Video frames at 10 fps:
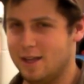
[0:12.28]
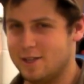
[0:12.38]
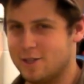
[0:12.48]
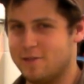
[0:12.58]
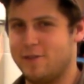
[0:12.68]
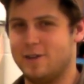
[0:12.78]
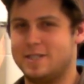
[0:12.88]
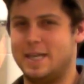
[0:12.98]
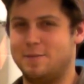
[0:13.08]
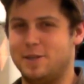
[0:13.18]
So the first
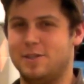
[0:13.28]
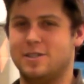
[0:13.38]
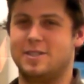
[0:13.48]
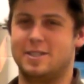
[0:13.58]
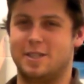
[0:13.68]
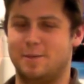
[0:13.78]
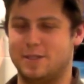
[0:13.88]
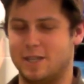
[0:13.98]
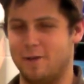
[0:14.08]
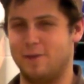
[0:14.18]
step to use a system
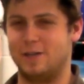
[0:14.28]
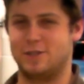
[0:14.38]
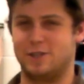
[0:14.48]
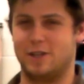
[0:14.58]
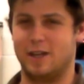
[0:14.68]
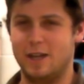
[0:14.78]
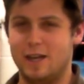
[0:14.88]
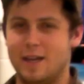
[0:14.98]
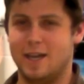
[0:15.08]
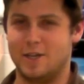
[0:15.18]
is to get registered
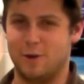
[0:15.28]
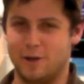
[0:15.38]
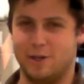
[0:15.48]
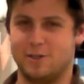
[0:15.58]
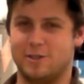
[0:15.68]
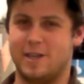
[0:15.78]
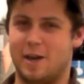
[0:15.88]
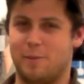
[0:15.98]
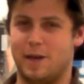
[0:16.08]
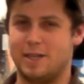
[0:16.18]
into our user
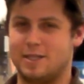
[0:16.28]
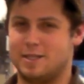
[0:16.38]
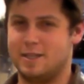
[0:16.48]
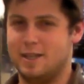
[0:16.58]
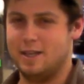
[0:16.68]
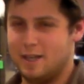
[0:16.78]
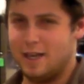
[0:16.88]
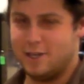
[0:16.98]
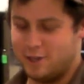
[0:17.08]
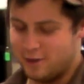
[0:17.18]
database.
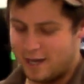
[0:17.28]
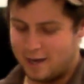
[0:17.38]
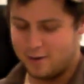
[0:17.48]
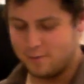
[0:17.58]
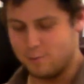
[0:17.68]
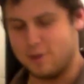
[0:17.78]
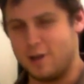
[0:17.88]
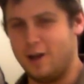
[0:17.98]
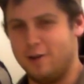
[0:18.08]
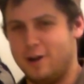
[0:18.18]
You do that with a
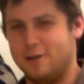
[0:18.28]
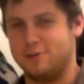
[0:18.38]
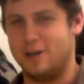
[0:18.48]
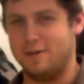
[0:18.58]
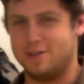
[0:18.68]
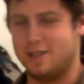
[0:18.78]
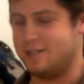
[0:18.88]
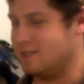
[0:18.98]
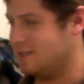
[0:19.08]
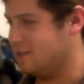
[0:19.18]
Colorado driver's
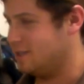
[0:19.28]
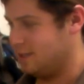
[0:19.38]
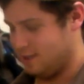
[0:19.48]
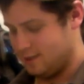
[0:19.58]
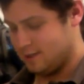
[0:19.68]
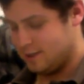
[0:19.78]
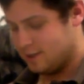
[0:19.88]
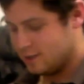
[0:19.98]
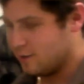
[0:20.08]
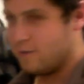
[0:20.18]
license.
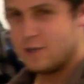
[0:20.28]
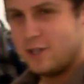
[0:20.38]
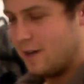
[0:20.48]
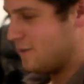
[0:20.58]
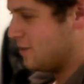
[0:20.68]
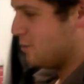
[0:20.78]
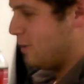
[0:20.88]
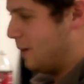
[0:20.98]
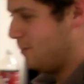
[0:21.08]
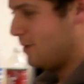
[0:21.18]
So first you have to
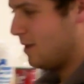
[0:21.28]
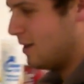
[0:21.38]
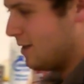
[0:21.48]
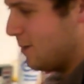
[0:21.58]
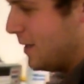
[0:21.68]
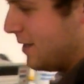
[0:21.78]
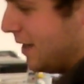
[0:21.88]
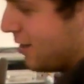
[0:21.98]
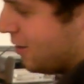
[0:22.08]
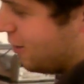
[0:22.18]
swipe my
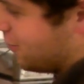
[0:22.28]
magnetic card